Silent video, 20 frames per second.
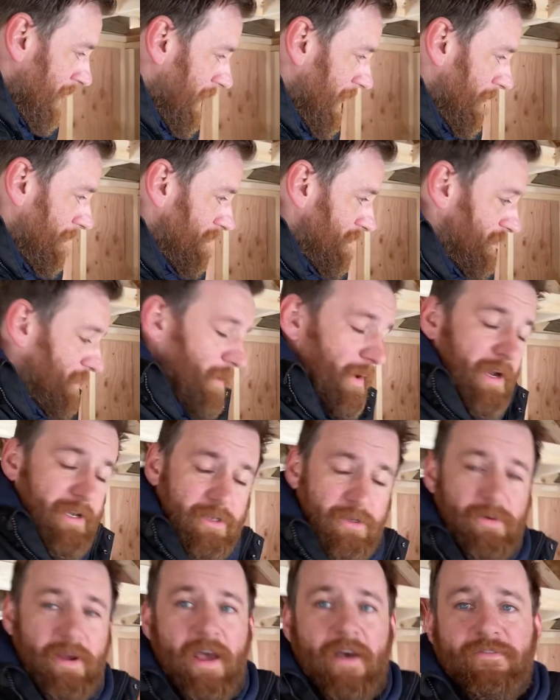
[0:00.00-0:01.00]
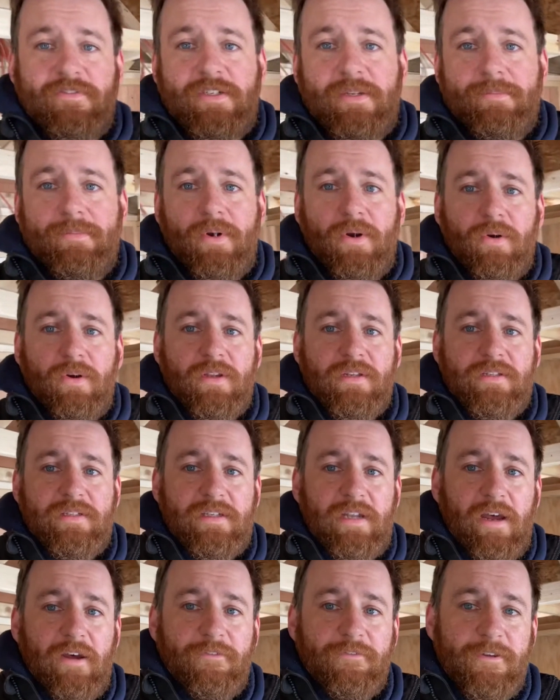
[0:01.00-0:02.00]
So I do have some broken
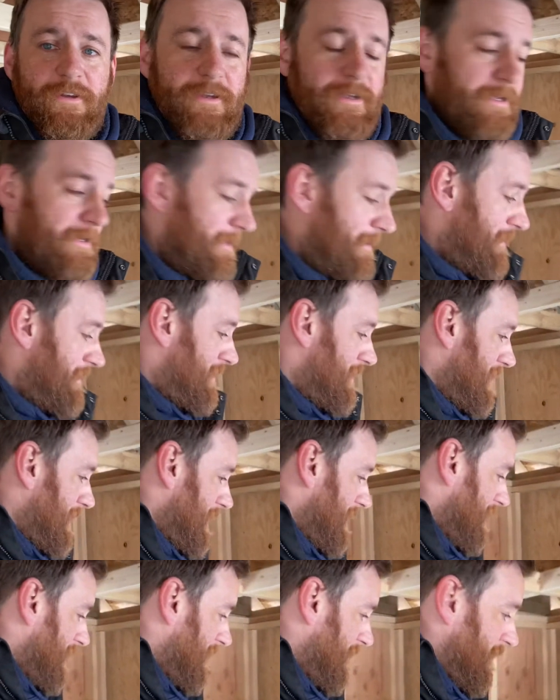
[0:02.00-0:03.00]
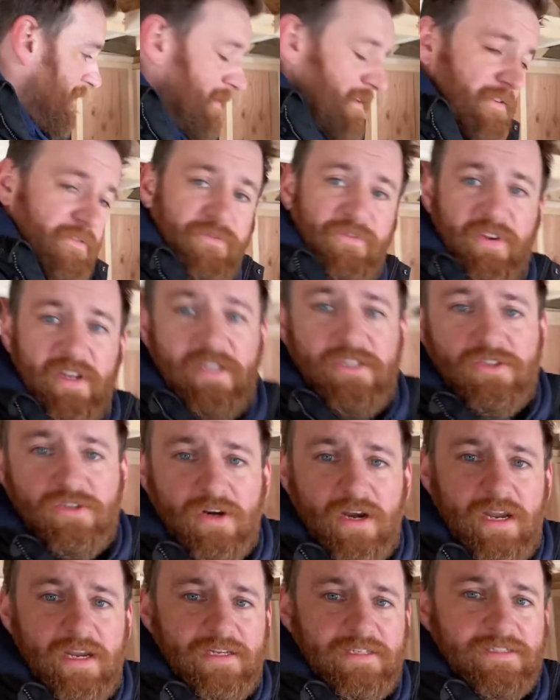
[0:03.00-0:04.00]
stuff. The feed
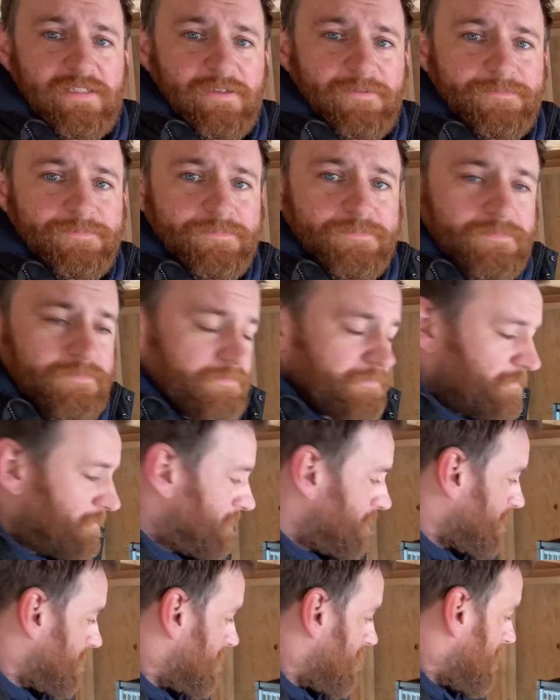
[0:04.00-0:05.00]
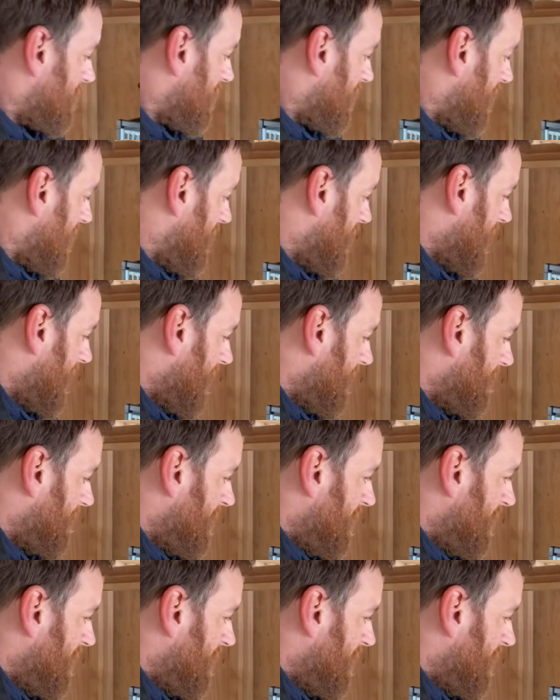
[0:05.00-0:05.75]
trays, so